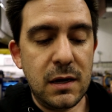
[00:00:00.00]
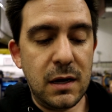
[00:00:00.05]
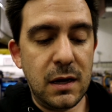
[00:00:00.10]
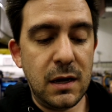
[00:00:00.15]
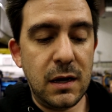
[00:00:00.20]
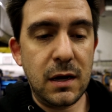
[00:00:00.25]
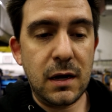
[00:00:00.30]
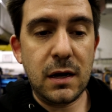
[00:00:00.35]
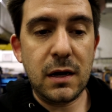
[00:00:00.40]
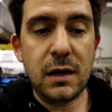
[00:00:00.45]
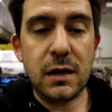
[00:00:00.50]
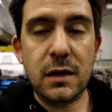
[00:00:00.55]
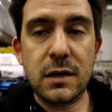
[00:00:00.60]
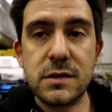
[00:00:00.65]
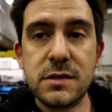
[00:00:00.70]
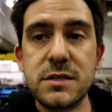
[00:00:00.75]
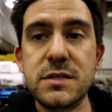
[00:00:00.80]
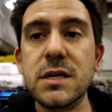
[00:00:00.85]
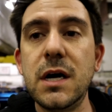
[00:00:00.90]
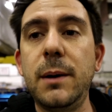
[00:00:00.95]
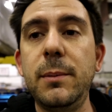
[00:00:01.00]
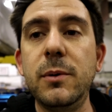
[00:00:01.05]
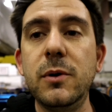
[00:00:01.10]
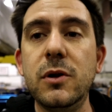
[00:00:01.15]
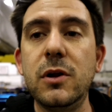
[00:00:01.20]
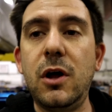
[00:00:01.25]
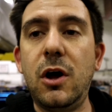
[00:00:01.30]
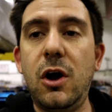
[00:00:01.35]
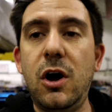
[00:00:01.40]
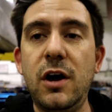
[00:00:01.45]

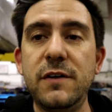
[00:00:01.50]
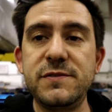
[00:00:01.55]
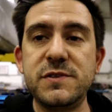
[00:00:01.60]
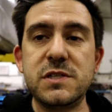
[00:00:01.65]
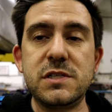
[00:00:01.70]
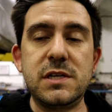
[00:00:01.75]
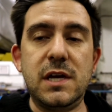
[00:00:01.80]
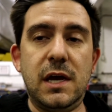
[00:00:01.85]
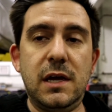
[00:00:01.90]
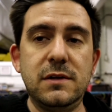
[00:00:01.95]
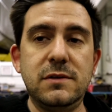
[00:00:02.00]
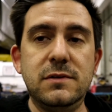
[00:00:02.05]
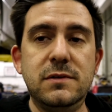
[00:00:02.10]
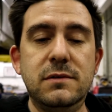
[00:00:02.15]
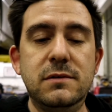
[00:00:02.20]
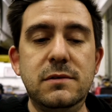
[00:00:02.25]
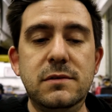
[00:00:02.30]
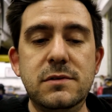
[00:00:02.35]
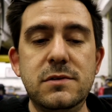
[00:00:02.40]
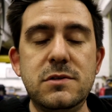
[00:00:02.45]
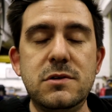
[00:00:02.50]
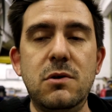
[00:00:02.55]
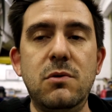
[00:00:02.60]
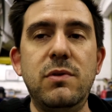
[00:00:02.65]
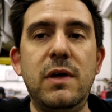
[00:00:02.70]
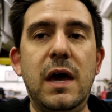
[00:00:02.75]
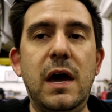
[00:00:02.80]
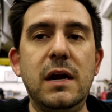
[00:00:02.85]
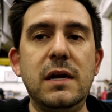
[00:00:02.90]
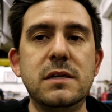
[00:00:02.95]
double offset so
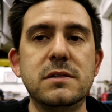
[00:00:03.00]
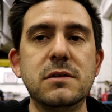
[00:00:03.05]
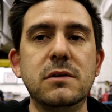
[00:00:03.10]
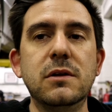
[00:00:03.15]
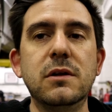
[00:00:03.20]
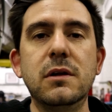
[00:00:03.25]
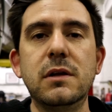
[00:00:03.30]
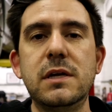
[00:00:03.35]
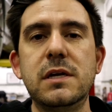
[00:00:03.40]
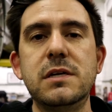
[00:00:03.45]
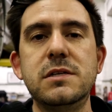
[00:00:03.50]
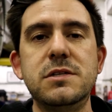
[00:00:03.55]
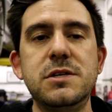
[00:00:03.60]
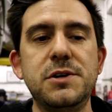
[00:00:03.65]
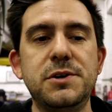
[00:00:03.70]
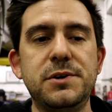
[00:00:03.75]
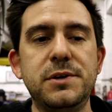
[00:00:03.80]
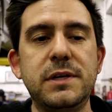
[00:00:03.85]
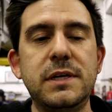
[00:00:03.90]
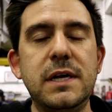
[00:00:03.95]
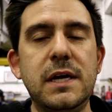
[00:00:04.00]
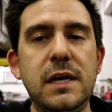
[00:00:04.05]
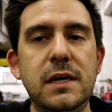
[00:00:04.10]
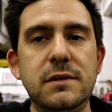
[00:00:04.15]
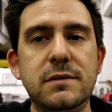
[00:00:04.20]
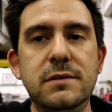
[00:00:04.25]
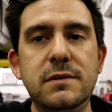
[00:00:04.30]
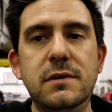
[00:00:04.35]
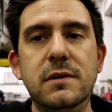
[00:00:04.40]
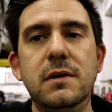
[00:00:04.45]
that it's a little easier to
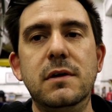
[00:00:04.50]
get